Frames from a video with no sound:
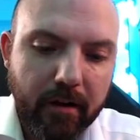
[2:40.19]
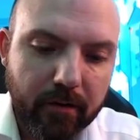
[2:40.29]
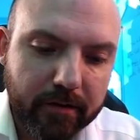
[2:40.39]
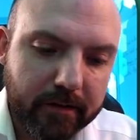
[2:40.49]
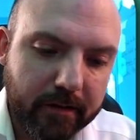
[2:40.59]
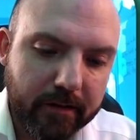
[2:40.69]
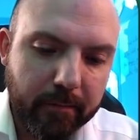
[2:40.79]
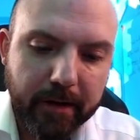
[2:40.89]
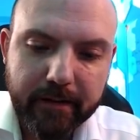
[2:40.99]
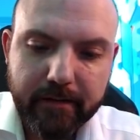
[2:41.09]
looks still the
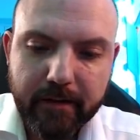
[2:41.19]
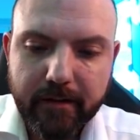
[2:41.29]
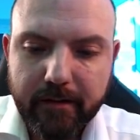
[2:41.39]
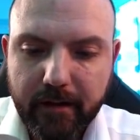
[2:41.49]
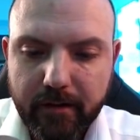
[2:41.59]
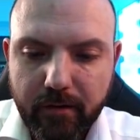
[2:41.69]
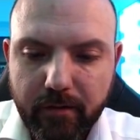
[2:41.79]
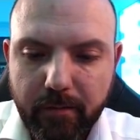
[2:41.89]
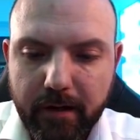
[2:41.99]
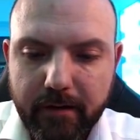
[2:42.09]
best inside
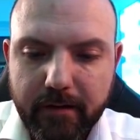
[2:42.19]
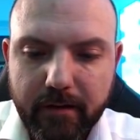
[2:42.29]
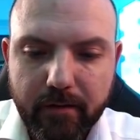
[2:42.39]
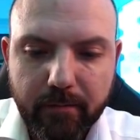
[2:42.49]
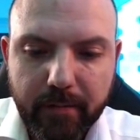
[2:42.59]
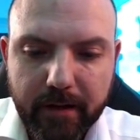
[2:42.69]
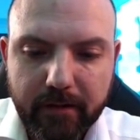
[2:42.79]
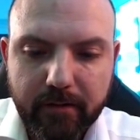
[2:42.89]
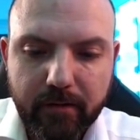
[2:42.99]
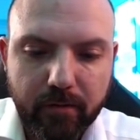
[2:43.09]
Notability compared
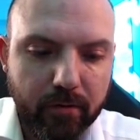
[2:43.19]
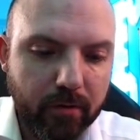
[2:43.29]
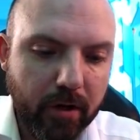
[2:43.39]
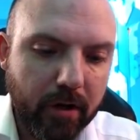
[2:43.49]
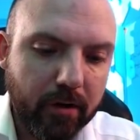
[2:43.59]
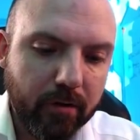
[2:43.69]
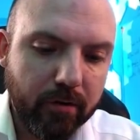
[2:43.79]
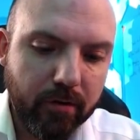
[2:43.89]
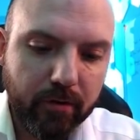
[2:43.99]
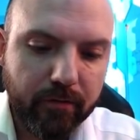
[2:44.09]
to
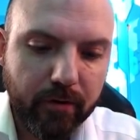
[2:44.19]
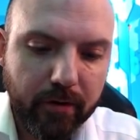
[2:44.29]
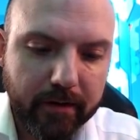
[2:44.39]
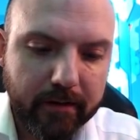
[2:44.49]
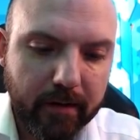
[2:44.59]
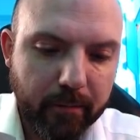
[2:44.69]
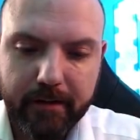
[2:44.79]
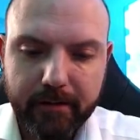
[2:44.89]
GoodNotes, for example.